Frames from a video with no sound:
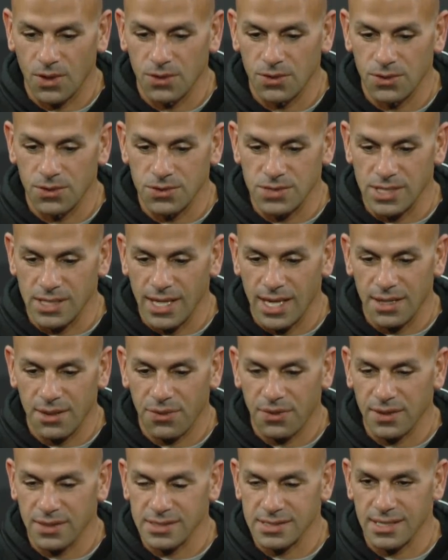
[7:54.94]
there's a lot of
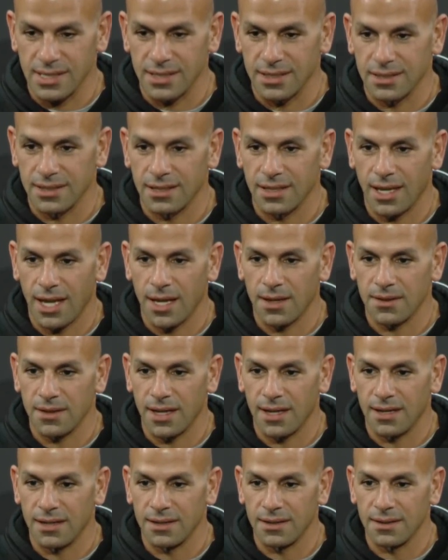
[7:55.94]
things that
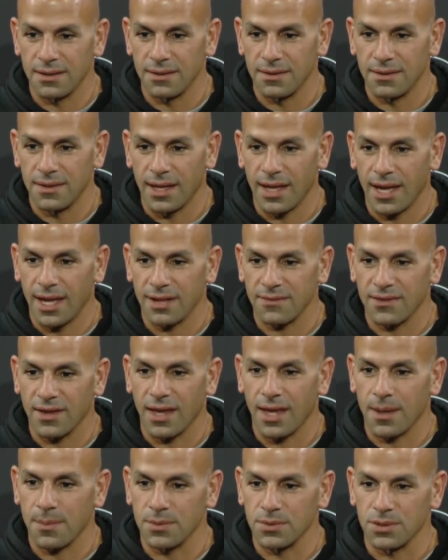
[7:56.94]
have to
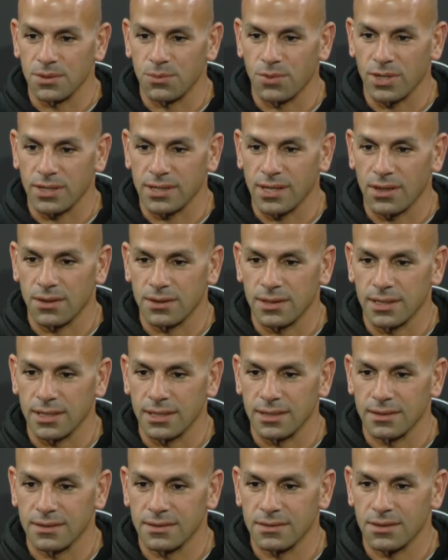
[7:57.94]
happen to break down
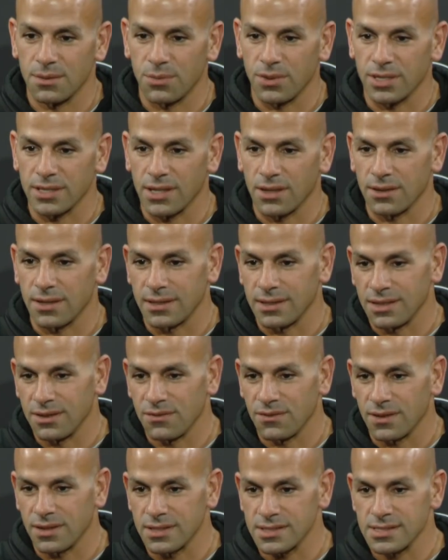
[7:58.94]
on
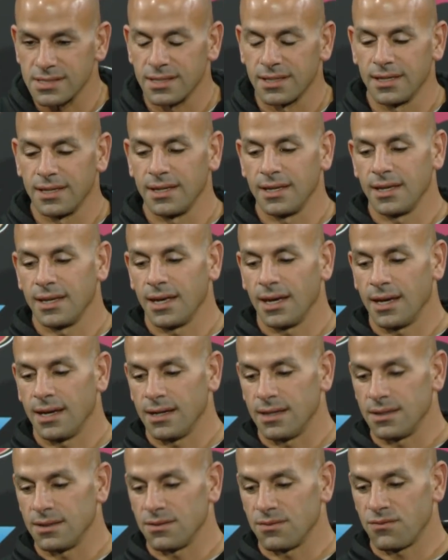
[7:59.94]
defense
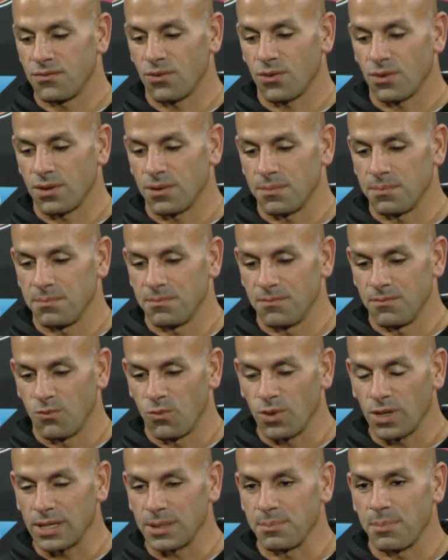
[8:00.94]
for a
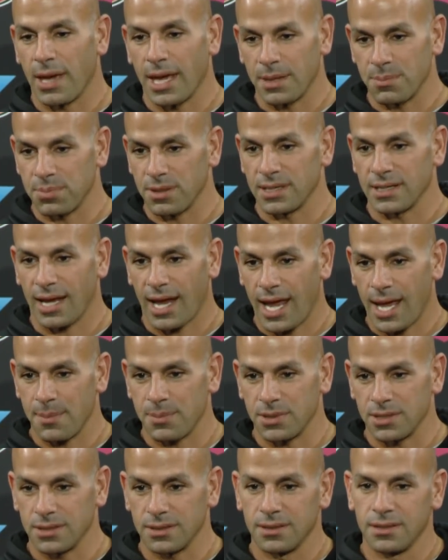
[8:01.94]
really bad play to
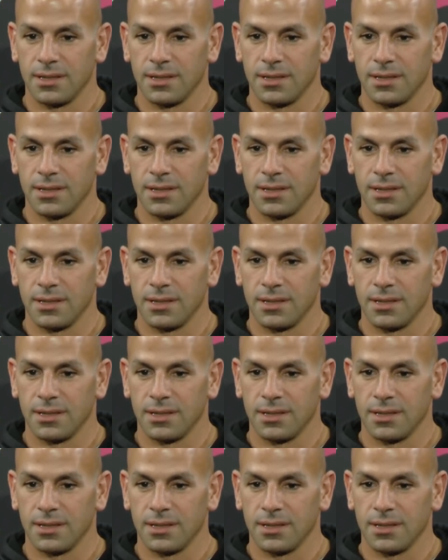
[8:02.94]
happen.